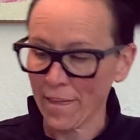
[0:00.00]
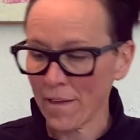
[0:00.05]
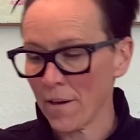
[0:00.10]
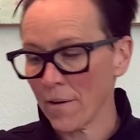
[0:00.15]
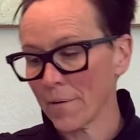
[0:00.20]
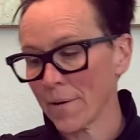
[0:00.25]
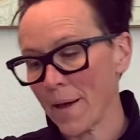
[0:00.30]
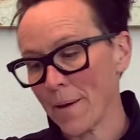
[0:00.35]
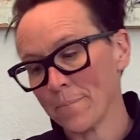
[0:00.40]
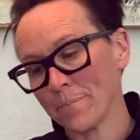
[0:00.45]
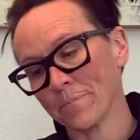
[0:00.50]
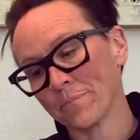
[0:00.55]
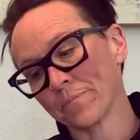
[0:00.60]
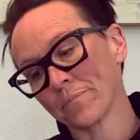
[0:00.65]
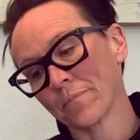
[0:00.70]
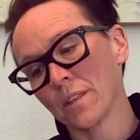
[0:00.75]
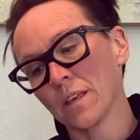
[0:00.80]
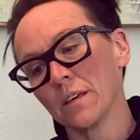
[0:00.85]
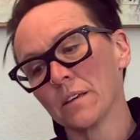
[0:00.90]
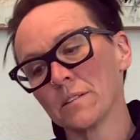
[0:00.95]
Okay,
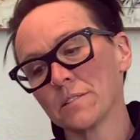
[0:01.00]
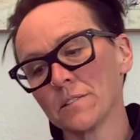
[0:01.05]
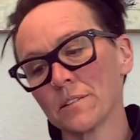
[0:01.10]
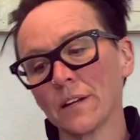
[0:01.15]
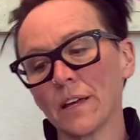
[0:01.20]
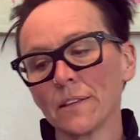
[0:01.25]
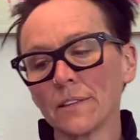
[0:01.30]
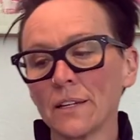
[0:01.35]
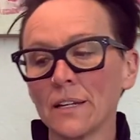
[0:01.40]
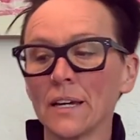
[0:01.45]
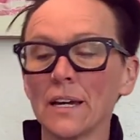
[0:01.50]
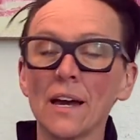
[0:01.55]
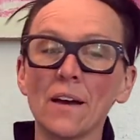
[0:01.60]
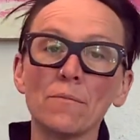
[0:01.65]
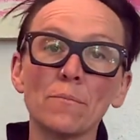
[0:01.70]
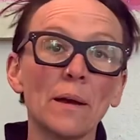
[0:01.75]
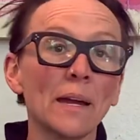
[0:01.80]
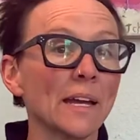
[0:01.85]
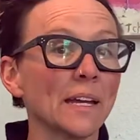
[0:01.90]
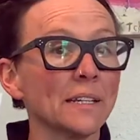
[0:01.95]
so now that I have
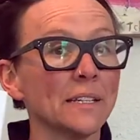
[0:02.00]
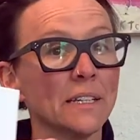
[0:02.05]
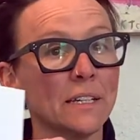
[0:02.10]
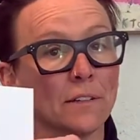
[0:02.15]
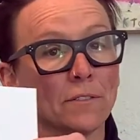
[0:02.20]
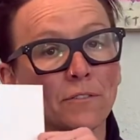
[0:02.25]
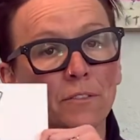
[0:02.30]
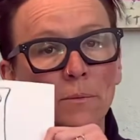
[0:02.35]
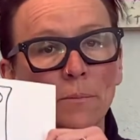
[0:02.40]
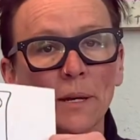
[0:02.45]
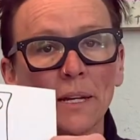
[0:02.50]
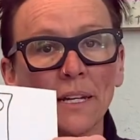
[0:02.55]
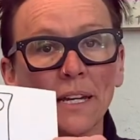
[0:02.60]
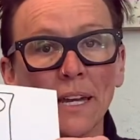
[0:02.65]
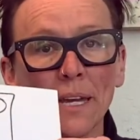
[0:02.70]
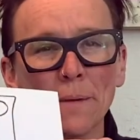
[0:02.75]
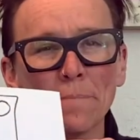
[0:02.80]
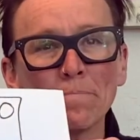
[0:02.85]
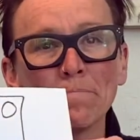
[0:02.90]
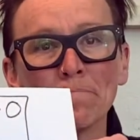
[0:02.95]
my idea for my
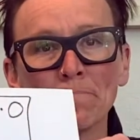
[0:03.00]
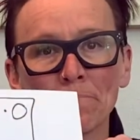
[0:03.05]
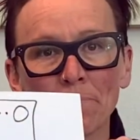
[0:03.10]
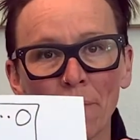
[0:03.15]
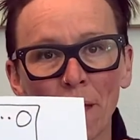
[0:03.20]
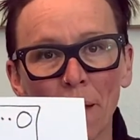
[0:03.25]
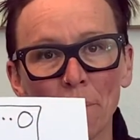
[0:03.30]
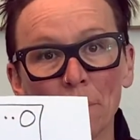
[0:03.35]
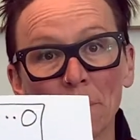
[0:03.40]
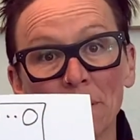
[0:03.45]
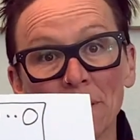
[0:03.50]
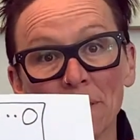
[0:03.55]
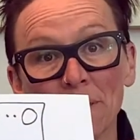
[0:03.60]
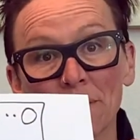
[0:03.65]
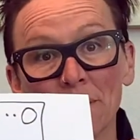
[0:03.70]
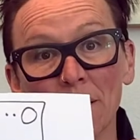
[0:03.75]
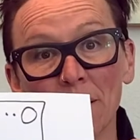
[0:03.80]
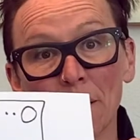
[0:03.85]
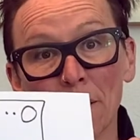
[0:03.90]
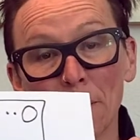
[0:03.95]
game, I'm going
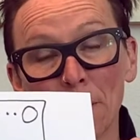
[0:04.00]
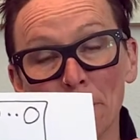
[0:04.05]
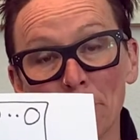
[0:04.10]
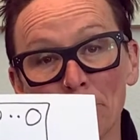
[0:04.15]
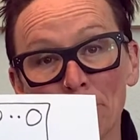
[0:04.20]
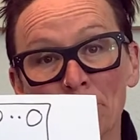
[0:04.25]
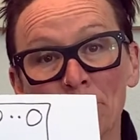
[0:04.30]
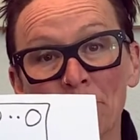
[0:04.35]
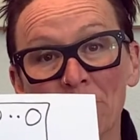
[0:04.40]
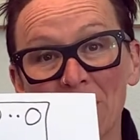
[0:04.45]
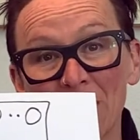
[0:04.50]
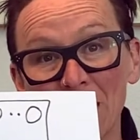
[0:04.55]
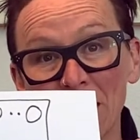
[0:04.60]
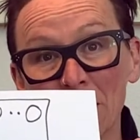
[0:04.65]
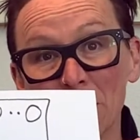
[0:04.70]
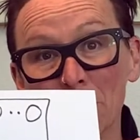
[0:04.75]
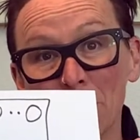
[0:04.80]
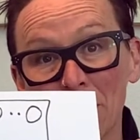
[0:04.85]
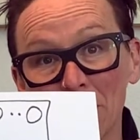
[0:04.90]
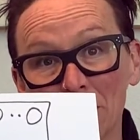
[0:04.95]
to think
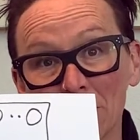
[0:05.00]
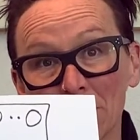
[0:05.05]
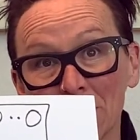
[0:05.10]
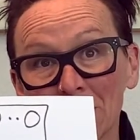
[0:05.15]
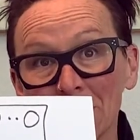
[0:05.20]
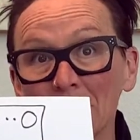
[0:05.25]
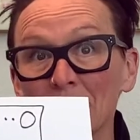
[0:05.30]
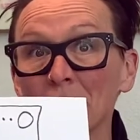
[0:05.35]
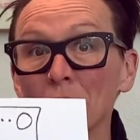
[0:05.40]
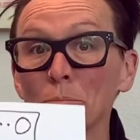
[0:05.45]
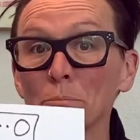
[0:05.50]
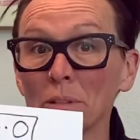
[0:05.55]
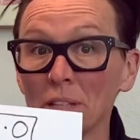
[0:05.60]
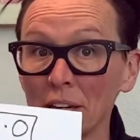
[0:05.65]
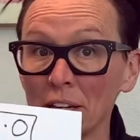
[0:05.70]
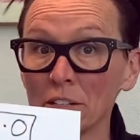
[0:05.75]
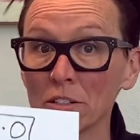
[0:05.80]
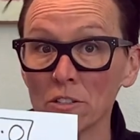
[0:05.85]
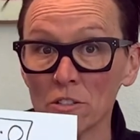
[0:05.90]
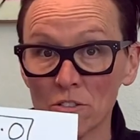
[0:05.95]
about the
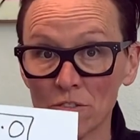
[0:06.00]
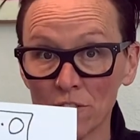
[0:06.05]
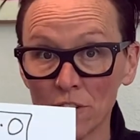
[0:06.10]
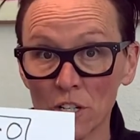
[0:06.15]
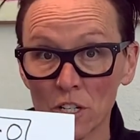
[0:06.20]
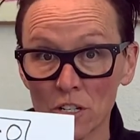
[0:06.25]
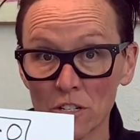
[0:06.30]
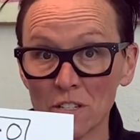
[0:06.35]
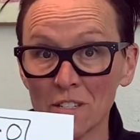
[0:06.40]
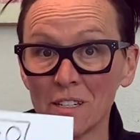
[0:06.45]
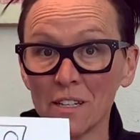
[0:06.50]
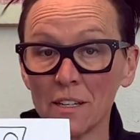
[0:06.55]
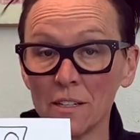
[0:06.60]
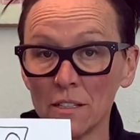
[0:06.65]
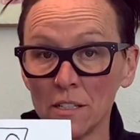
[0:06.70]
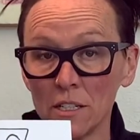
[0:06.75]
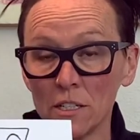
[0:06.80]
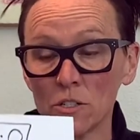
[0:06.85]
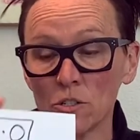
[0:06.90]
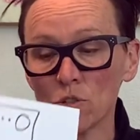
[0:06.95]
players first, and
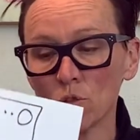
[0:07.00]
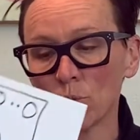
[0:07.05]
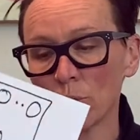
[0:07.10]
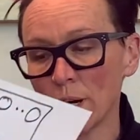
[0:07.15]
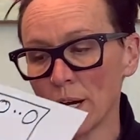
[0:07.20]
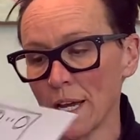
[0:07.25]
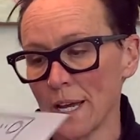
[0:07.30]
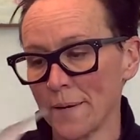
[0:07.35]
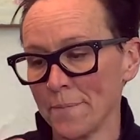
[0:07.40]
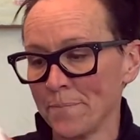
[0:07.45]
here's why.